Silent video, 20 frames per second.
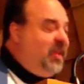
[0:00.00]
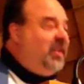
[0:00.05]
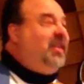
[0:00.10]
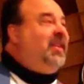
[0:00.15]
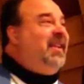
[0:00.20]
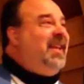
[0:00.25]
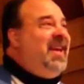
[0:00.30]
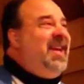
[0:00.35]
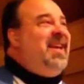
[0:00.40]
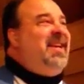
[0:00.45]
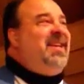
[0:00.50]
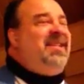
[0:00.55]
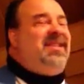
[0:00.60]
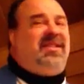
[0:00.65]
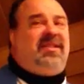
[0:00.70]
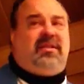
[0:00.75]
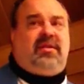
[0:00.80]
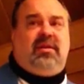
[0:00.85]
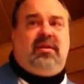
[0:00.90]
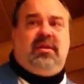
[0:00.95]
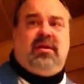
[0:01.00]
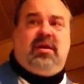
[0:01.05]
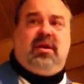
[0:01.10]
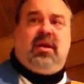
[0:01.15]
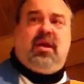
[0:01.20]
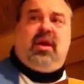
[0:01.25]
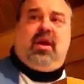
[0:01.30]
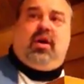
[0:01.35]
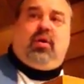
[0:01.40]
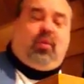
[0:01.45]
the least
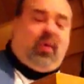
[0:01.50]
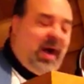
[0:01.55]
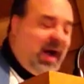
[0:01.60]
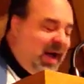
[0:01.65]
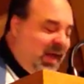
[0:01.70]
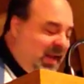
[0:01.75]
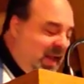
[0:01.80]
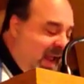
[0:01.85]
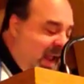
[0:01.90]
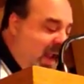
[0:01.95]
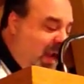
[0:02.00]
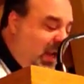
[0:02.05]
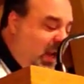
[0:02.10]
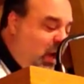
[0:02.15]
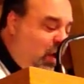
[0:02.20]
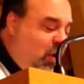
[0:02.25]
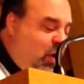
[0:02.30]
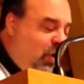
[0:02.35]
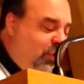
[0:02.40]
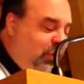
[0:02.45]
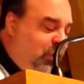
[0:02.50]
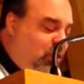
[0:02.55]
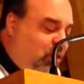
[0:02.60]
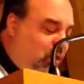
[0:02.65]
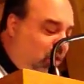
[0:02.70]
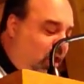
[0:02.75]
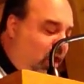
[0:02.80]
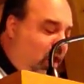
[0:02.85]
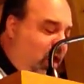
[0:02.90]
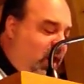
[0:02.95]
while hanging on the
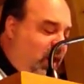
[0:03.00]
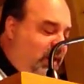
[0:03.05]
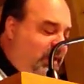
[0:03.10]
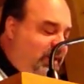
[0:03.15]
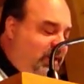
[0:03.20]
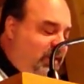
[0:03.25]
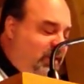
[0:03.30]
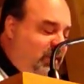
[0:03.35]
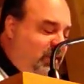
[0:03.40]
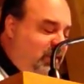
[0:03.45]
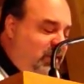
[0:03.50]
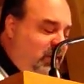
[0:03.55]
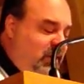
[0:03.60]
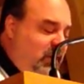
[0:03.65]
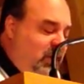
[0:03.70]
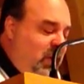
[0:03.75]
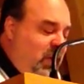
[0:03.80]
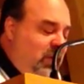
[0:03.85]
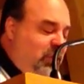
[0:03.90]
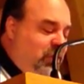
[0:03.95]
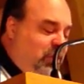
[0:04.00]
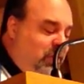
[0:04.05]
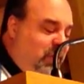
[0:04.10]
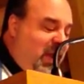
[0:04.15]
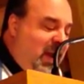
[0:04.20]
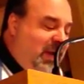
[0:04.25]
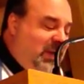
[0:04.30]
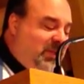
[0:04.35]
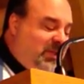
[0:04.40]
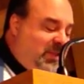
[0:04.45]
cross to
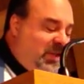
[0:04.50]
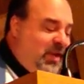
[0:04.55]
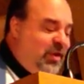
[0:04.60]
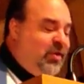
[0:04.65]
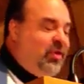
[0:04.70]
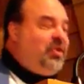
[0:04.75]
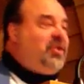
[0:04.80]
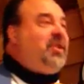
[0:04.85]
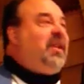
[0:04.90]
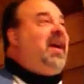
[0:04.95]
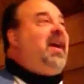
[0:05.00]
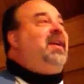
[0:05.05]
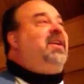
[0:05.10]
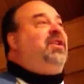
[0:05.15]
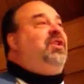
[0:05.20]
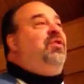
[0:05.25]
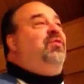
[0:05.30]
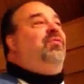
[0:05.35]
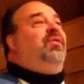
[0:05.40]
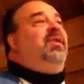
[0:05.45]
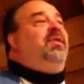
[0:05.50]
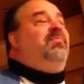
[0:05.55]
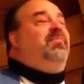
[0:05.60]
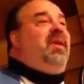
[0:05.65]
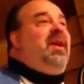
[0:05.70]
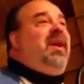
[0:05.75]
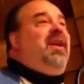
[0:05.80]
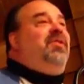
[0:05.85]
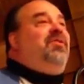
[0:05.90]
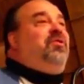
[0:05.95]
make sinners like you and
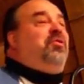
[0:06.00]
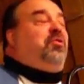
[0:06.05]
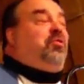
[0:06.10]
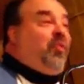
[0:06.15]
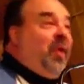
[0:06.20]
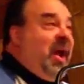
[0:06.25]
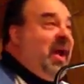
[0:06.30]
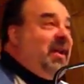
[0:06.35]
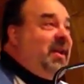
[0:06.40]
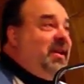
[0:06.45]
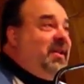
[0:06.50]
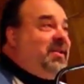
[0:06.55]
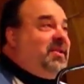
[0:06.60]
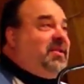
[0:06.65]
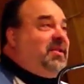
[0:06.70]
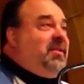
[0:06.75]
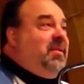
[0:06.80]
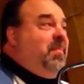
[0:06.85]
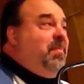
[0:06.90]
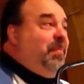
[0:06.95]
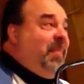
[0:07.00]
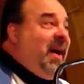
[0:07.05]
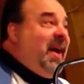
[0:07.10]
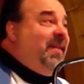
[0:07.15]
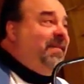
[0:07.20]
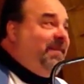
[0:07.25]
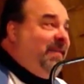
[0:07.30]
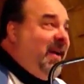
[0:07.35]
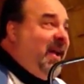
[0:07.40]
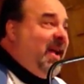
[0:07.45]
me the greatest by
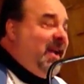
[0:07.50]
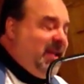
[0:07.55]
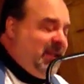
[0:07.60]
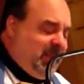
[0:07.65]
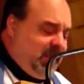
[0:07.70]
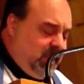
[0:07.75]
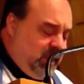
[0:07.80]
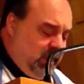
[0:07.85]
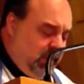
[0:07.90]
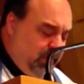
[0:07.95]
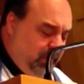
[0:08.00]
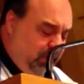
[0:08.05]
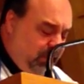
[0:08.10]
faith.